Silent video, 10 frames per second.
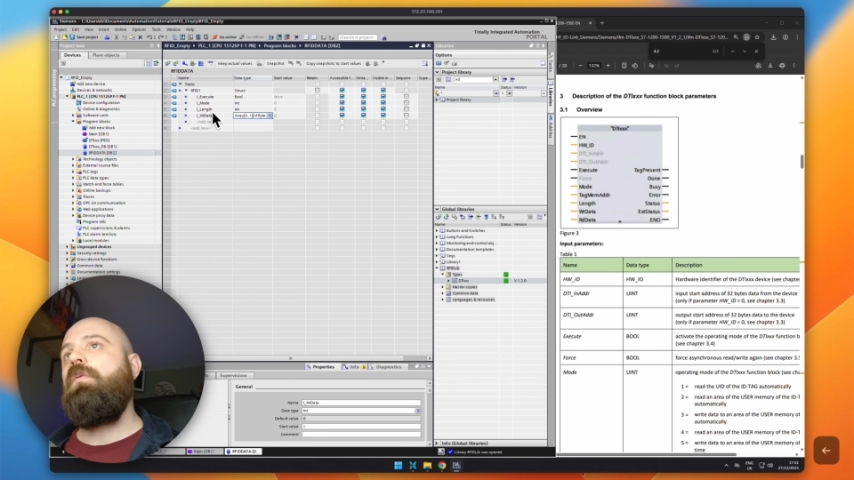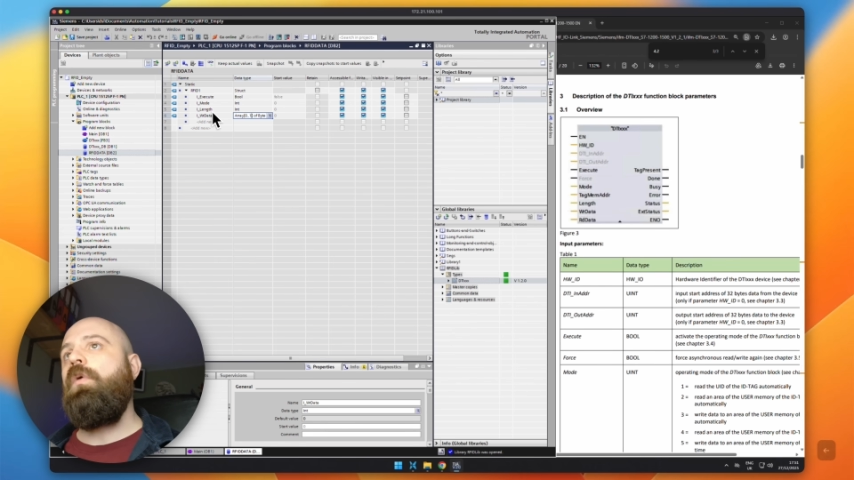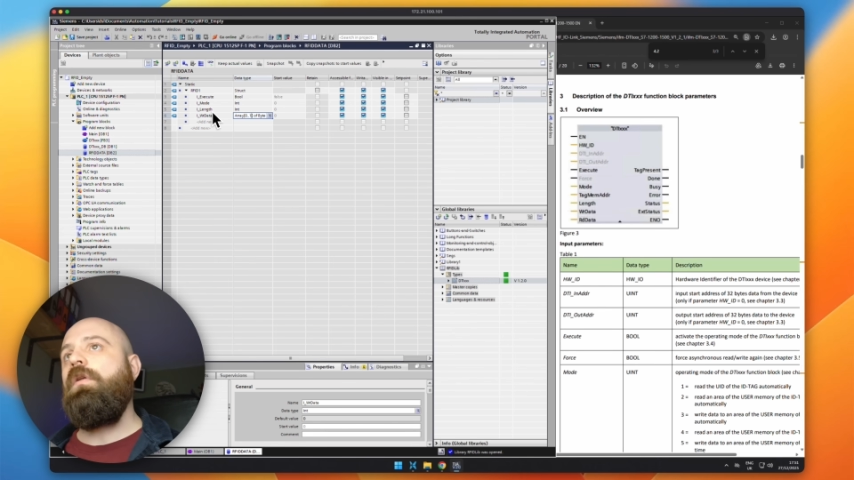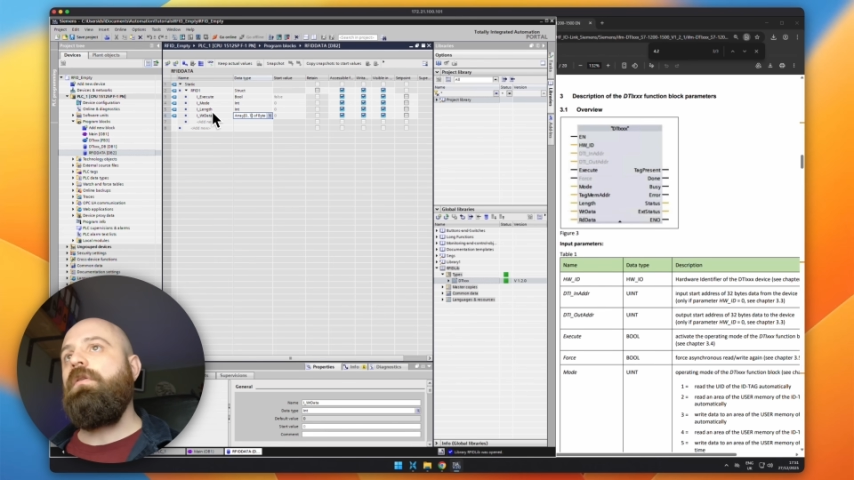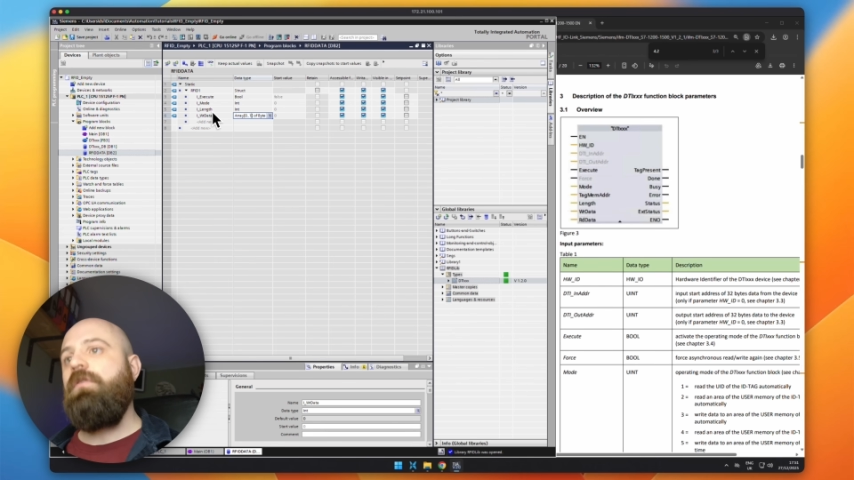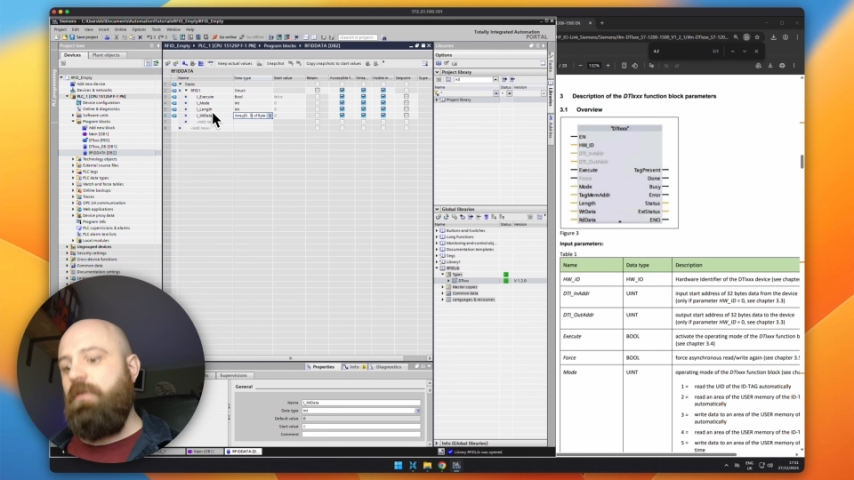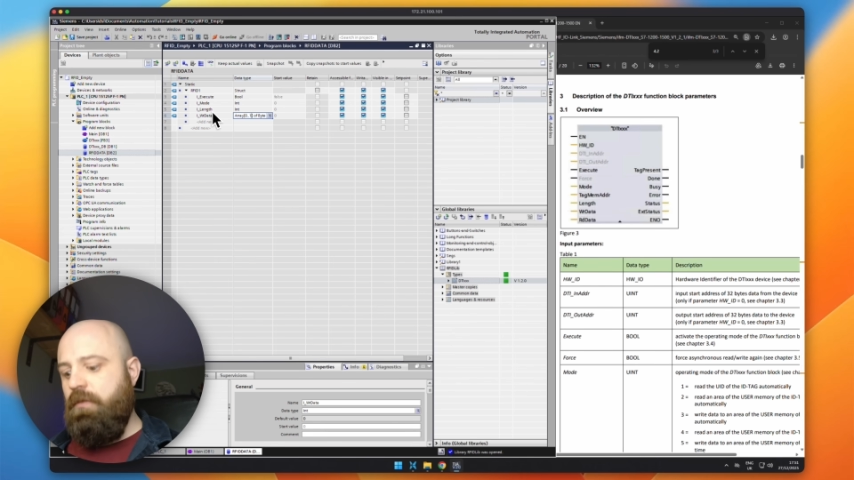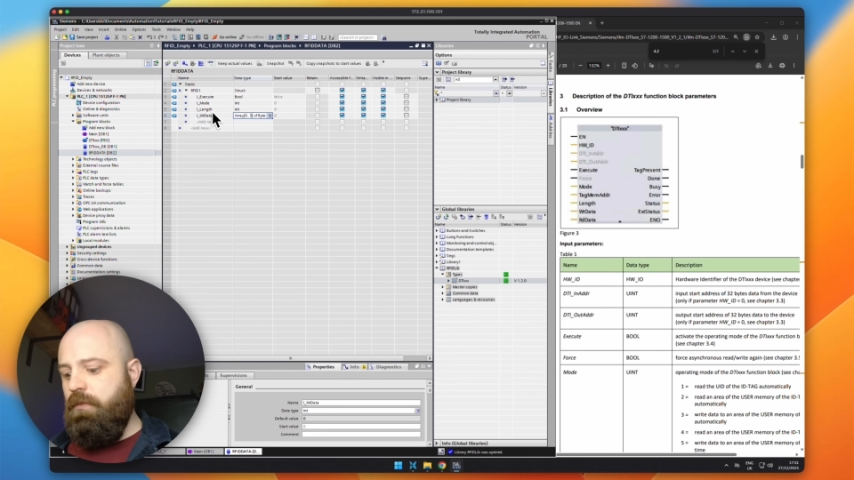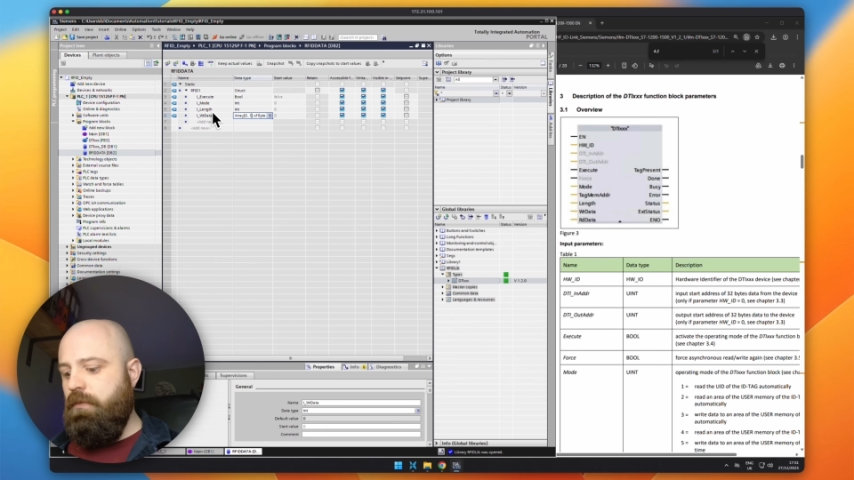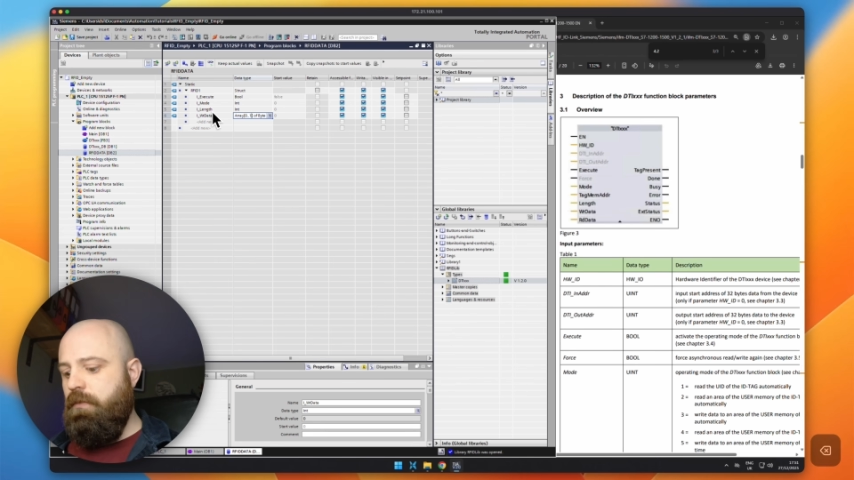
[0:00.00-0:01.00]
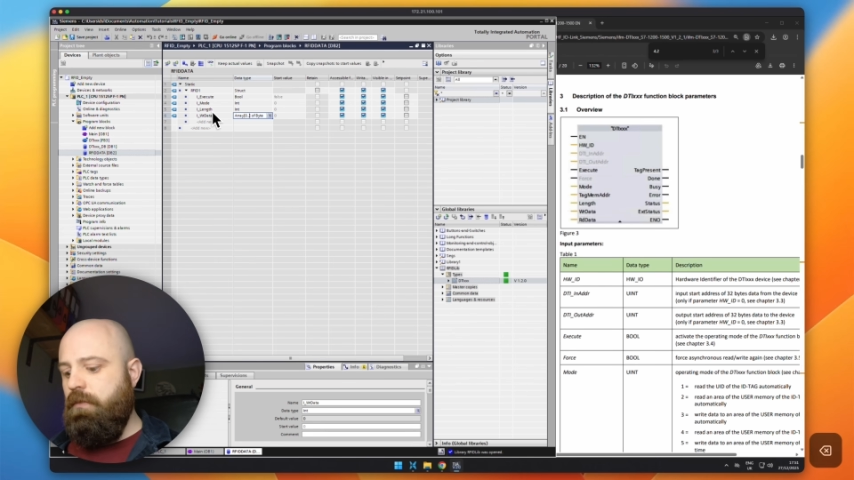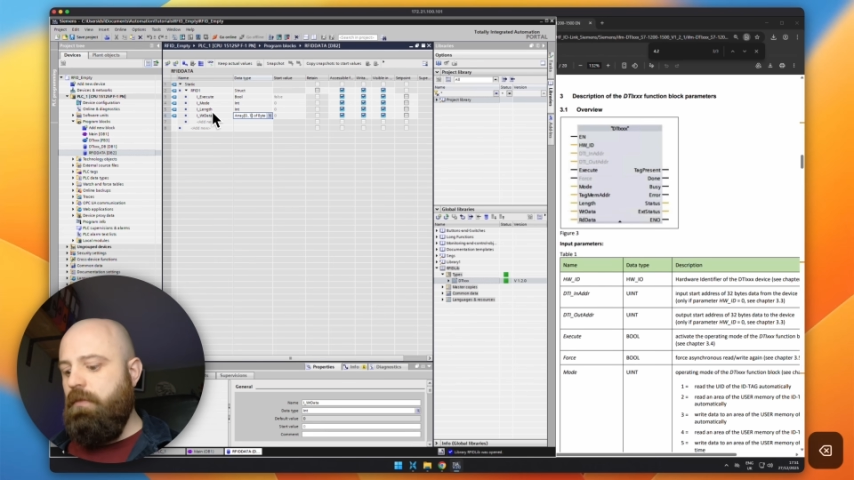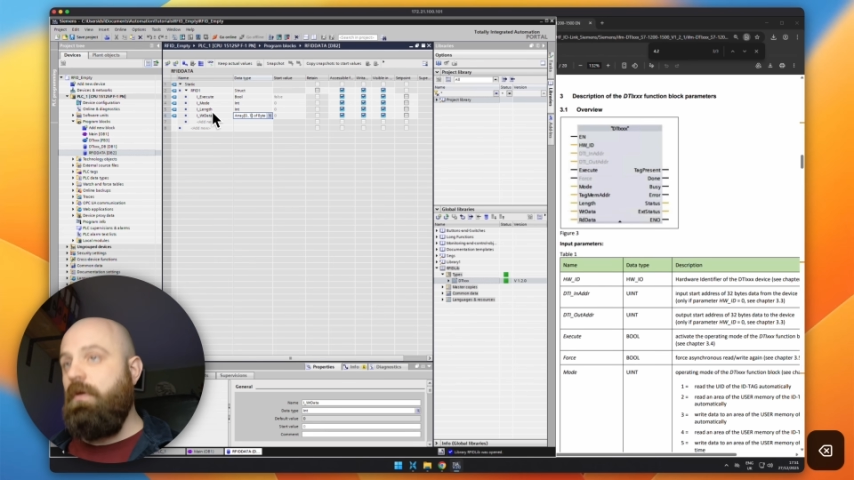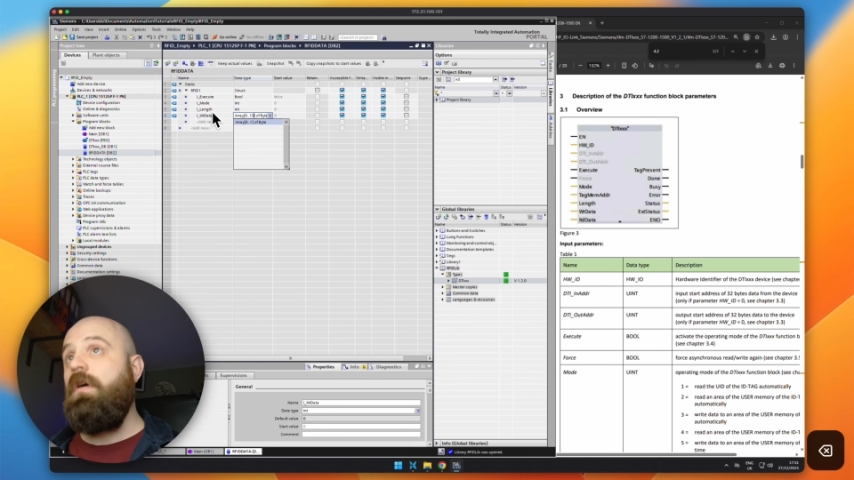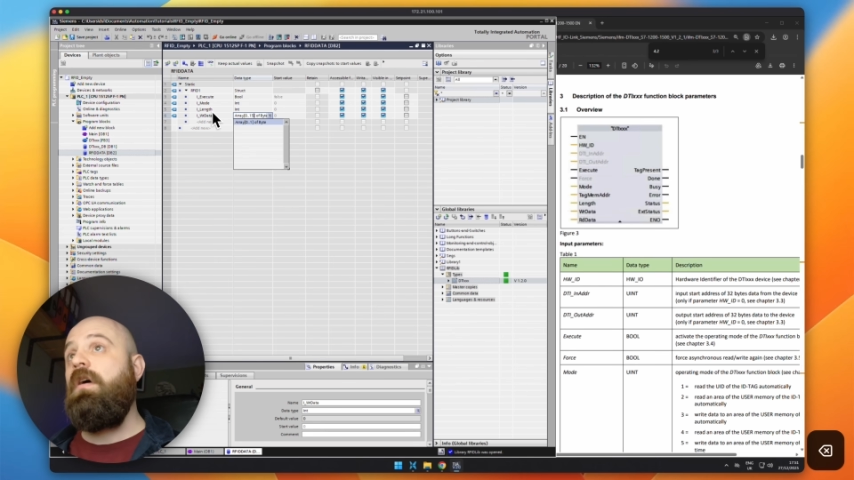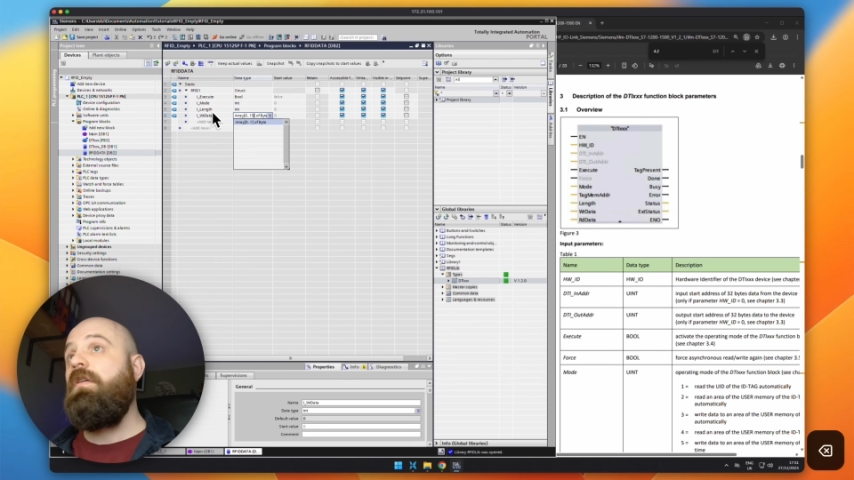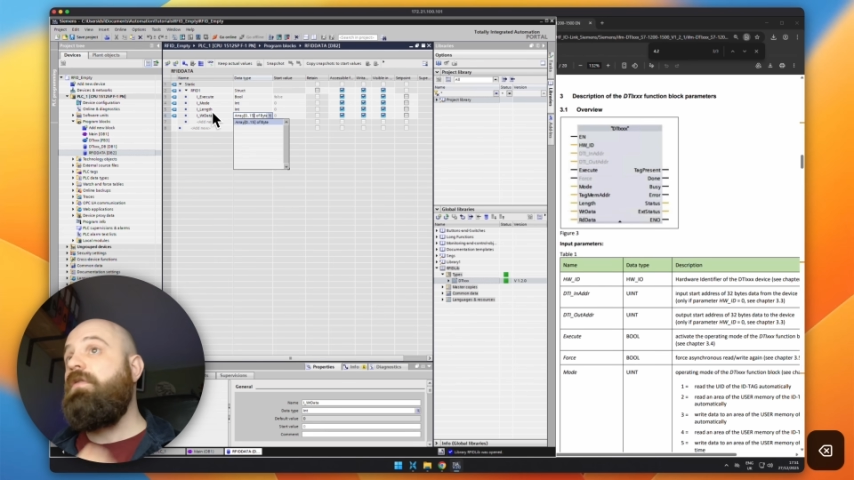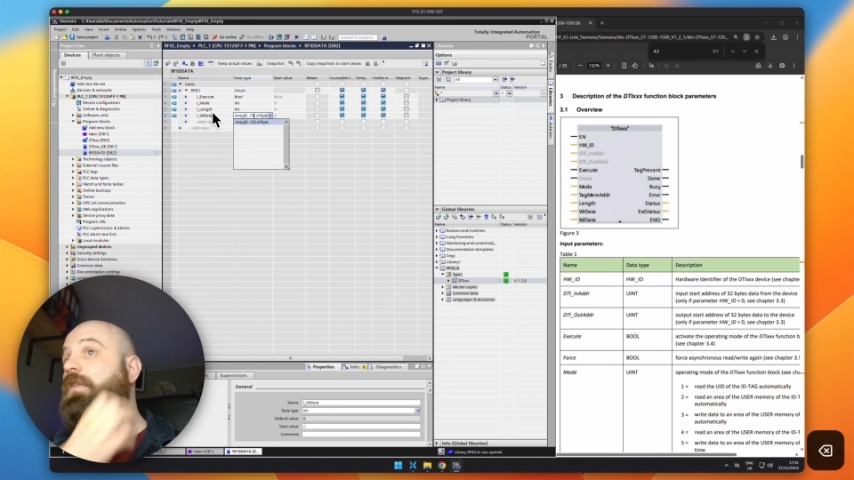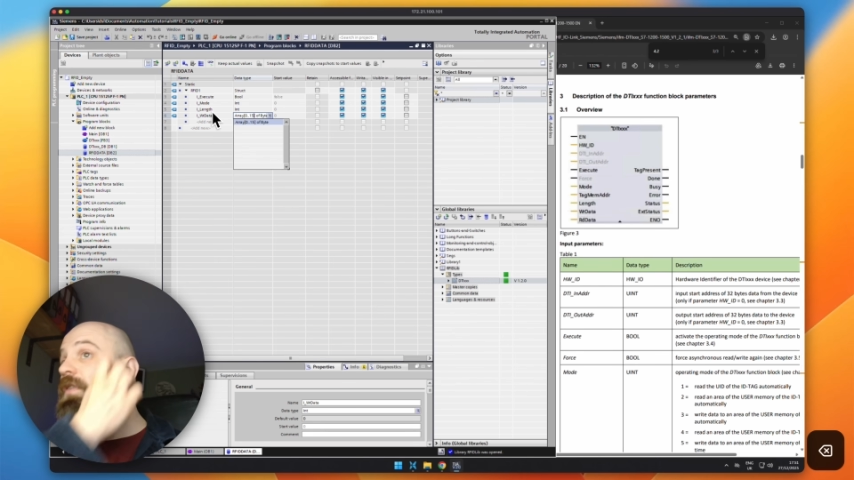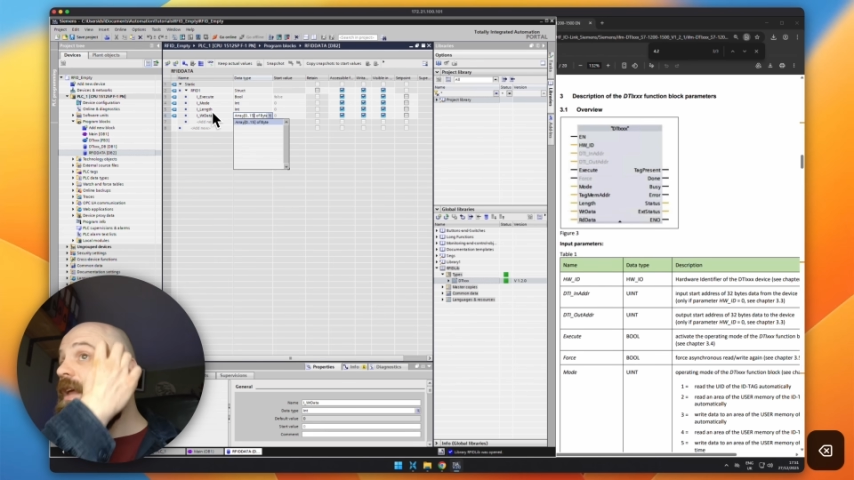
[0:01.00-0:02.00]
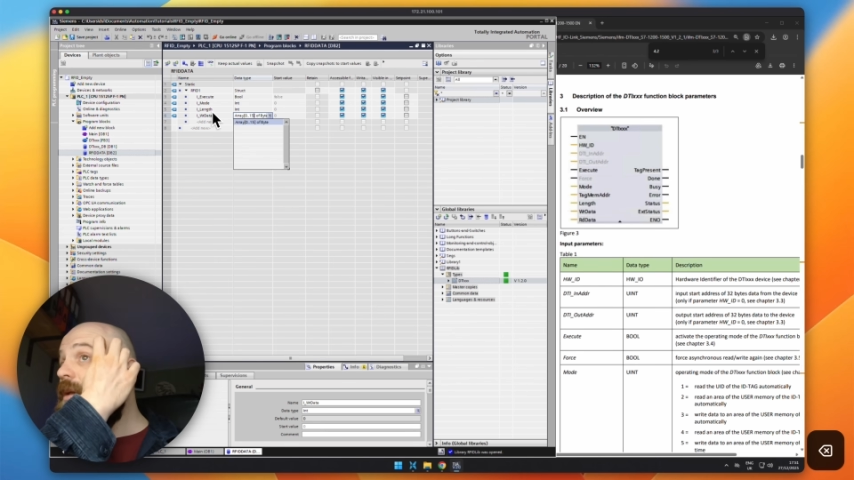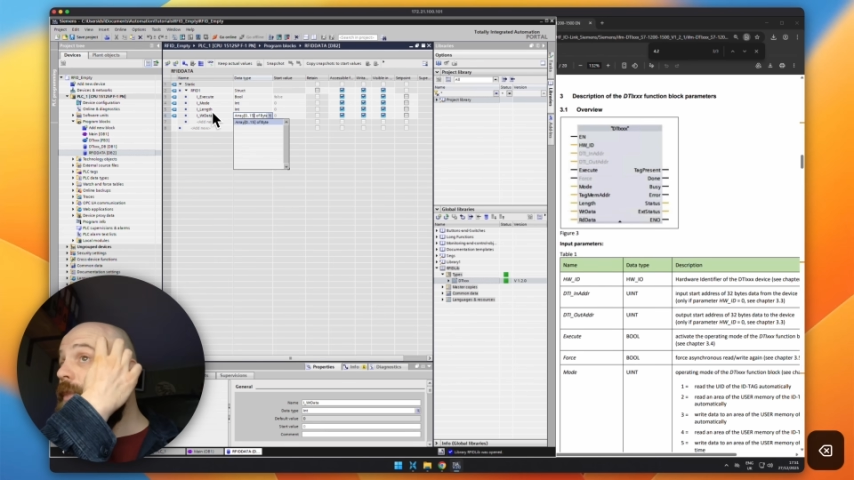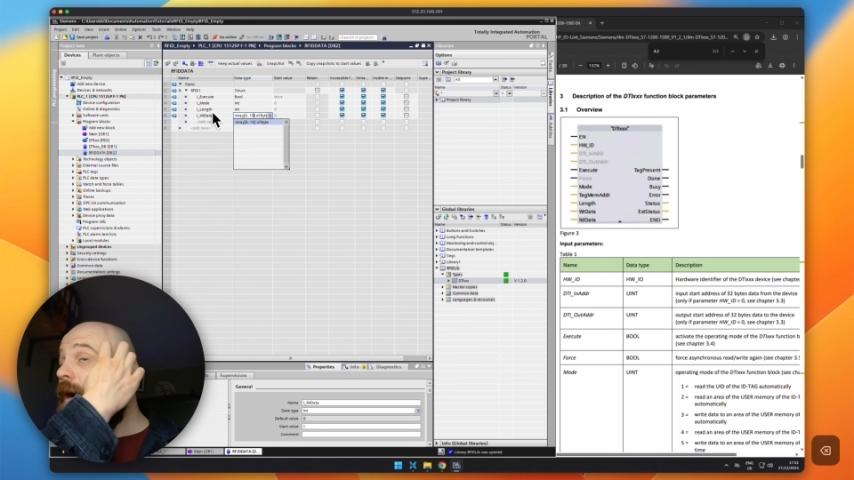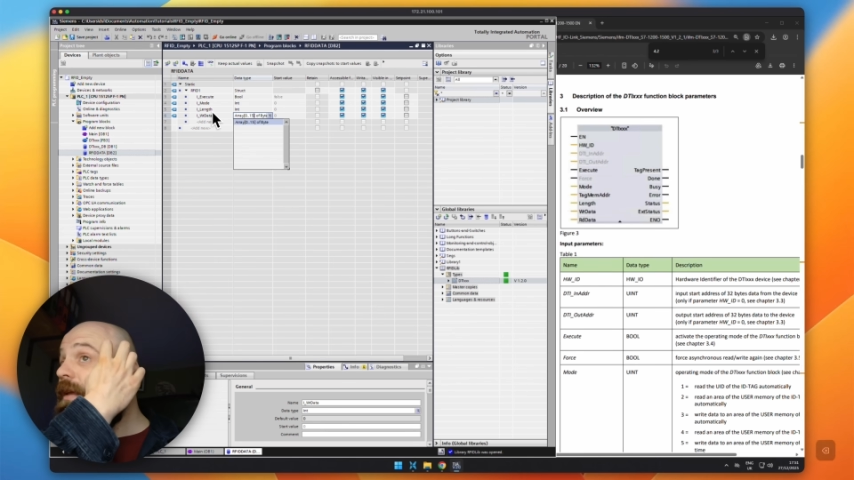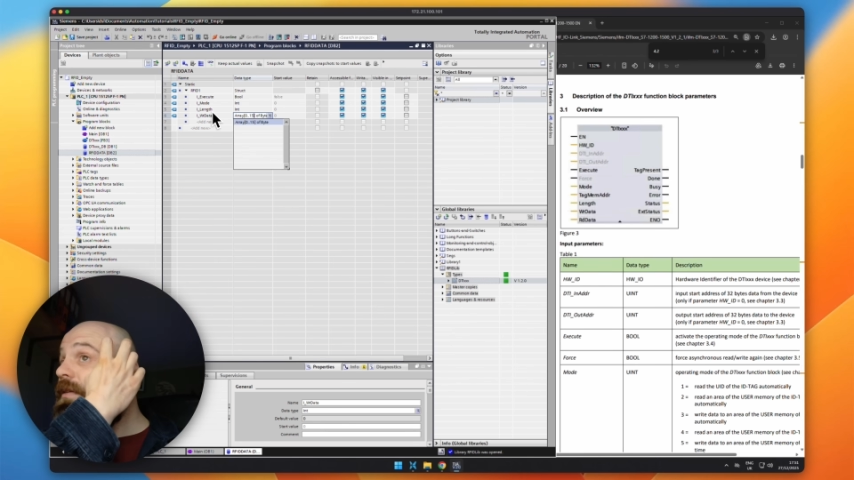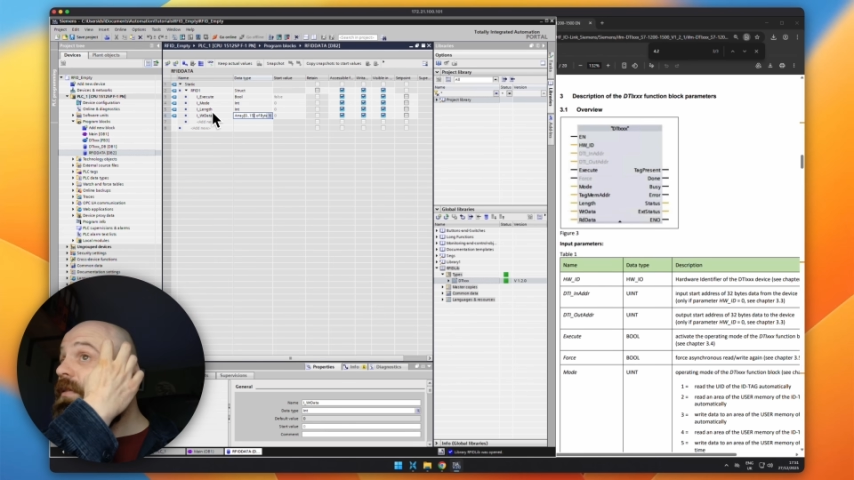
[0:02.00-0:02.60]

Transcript: want 15 bytes.